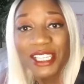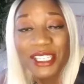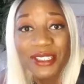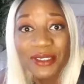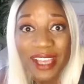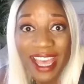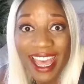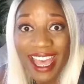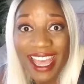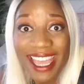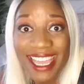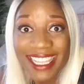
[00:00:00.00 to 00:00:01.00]
You
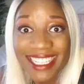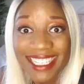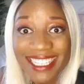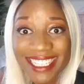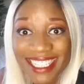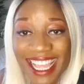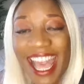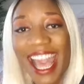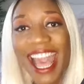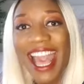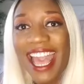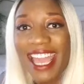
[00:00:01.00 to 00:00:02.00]
guys,
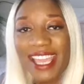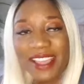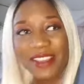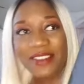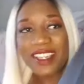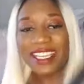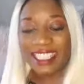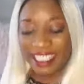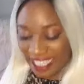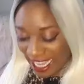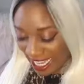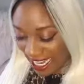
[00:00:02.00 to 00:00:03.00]
I am
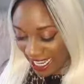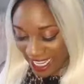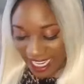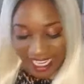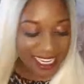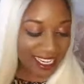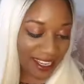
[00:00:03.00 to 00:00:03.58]
excited.